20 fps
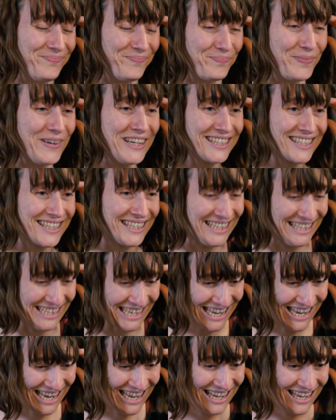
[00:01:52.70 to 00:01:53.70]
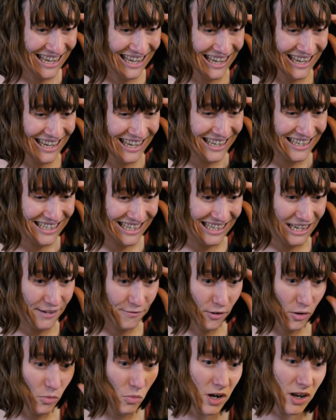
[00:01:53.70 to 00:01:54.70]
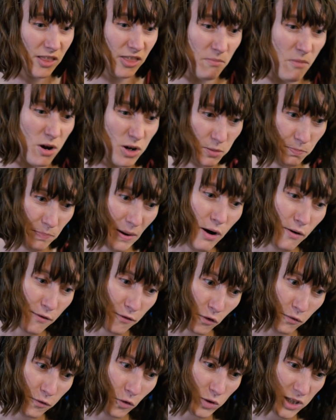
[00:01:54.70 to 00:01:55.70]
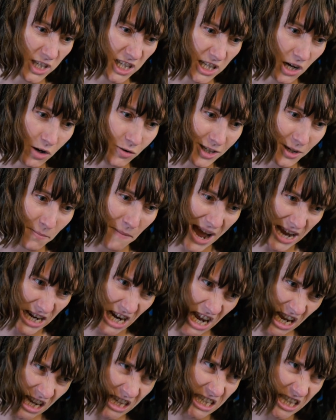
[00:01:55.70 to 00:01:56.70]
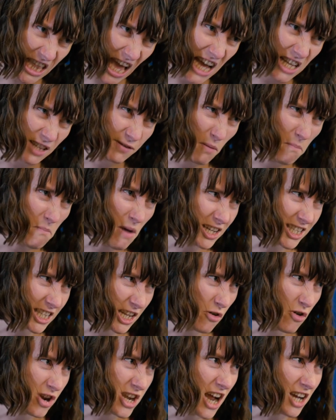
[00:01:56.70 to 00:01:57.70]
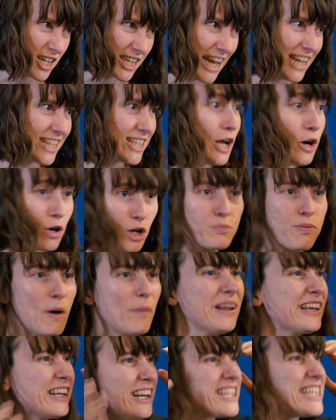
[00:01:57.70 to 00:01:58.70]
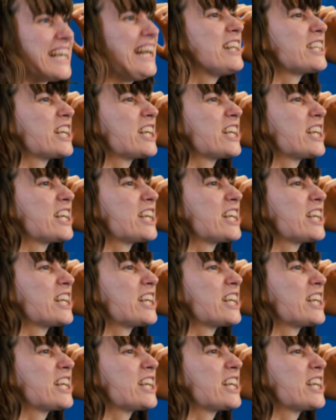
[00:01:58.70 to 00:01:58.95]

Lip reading: personally, delivering one of the most powerful forces known to man into the hands of a mercenary nutcase who's probably going to sell it